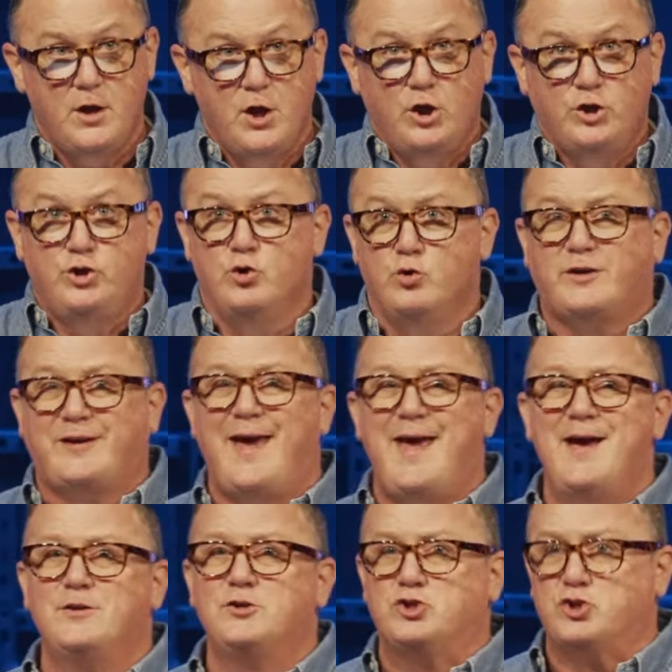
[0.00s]
You
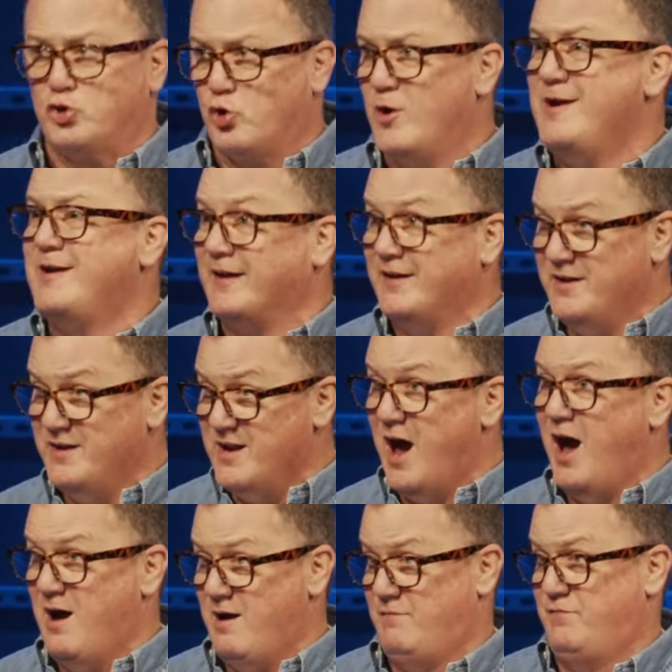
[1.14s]
can't drink
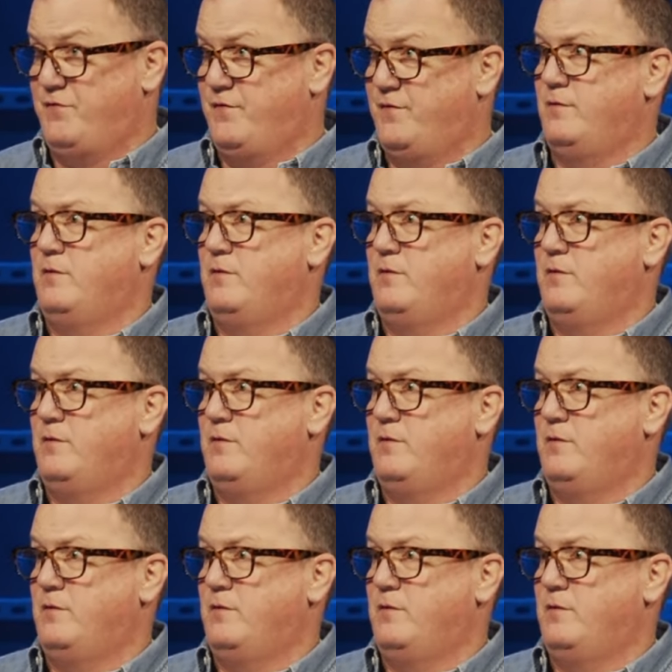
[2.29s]
enough